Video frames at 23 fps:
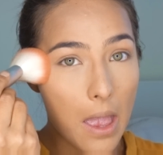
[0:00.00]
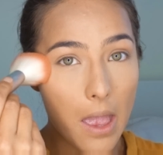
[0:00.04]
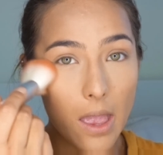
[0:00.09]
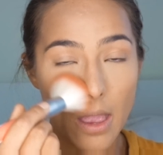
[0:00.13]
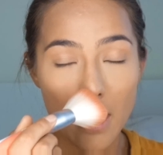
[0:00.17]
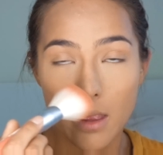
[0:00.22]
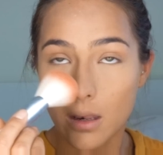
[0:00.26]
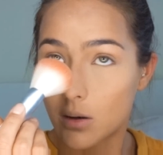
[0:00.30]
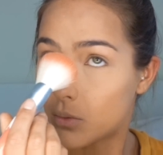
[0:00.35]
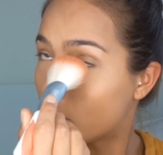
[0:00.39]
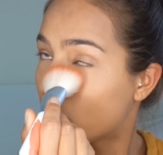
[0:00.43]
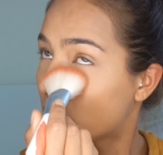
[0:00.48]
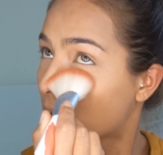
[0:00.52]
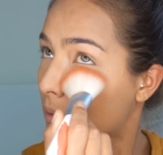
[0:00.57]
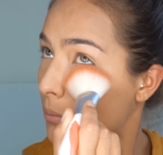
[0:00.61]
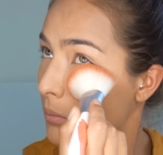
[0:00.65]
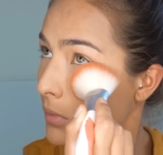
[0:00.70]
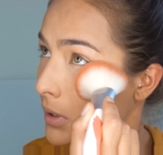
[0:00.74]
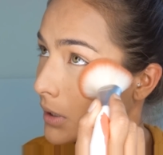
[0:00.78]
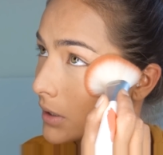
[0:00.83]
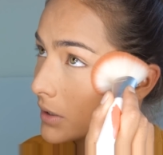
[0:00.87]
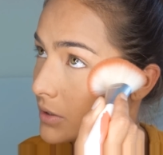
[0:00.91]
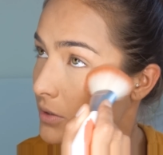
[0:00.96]
and will
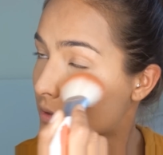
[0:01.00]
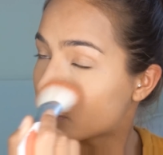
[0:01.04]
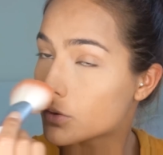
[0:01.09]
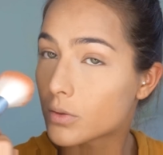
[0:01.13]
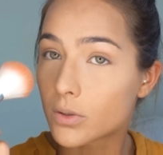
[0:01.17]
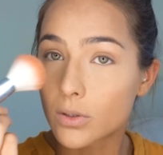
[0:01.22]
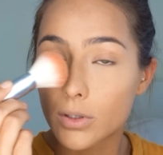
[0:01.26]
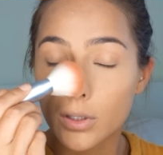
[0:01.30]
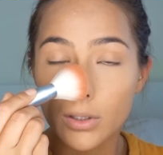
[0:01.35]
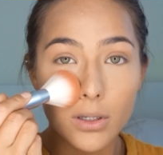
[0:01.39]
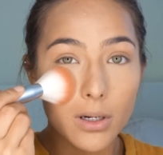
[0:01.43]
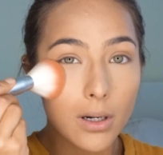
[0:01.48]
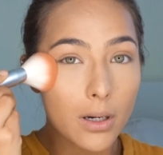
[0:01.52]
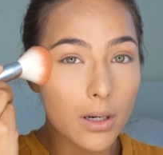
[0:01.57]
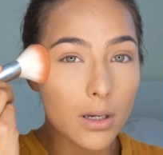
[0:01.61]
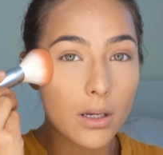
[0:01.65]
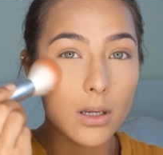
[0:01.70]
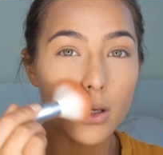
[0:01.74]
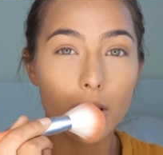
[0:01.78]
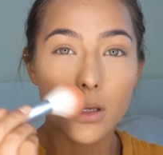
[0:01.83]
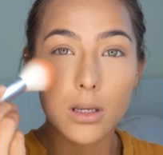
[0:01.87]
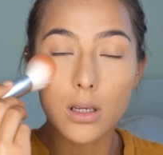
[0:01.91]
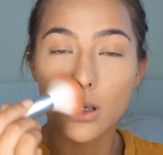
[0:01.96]
make sure
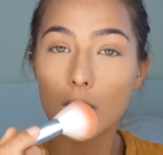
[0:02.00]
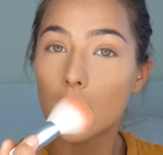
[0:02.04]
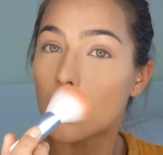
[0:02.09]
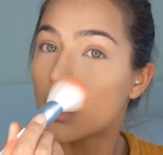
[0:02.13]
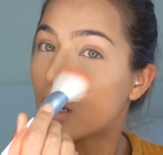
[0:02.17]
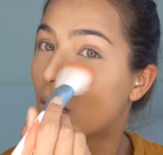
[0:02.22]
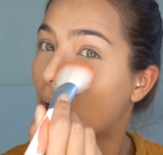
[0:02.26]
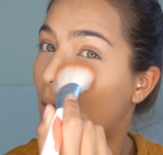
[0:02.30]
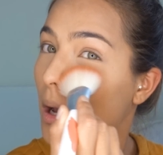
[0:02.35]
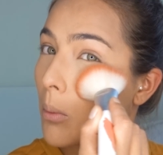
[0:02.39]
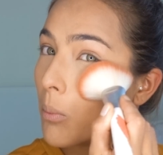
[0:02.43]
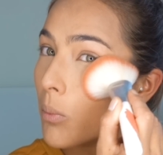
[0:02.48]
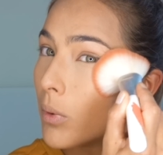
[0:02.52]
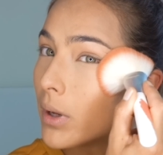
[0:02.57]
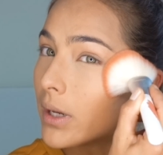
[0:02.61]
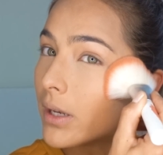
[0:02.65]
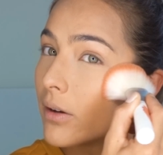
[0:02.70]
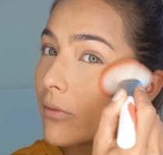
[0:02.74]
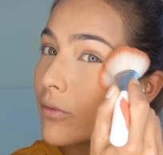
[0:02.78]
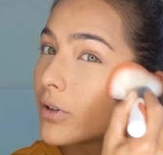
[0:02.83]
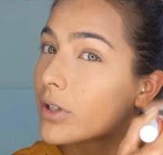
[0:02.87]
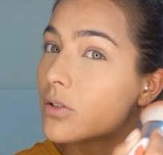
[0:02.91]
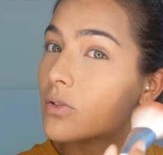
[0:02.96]

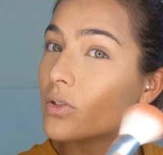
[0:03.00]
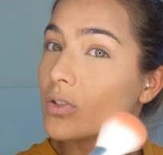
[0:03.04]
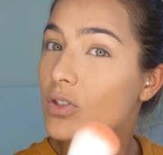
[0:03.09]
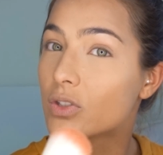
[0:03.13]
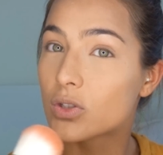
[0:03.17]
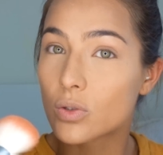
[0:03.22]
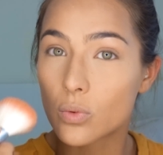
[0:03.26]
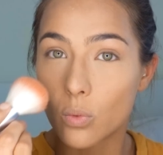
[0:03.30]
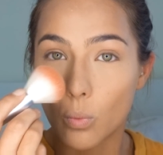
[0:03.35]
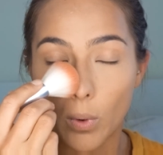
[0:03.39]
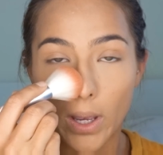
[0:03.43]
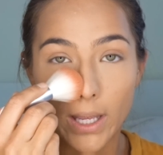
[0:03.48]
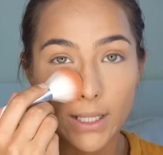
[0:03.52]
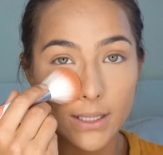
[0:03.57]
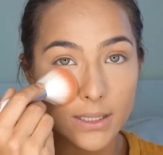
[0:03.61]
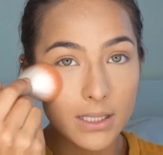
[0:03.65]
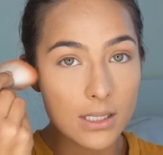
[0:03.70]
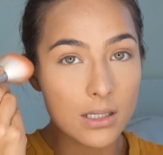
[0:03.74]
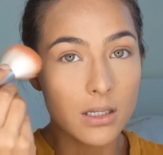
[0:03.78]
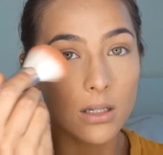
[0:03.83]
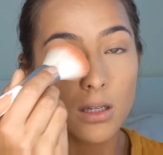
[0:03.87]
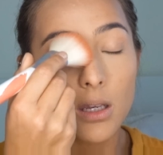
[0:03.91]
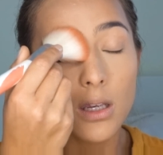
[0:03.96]
whenever you sweat,